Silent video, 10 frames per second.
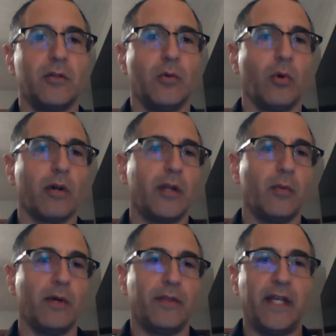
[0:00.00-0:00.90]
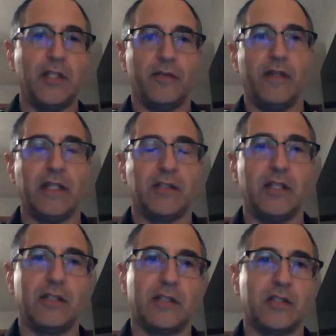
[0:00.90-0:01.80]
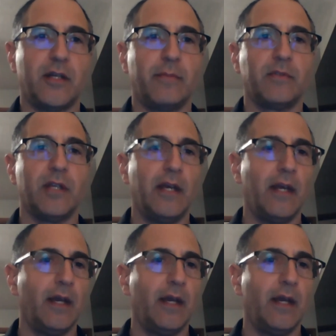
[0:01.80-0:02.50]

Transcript: to working with HVAC systems,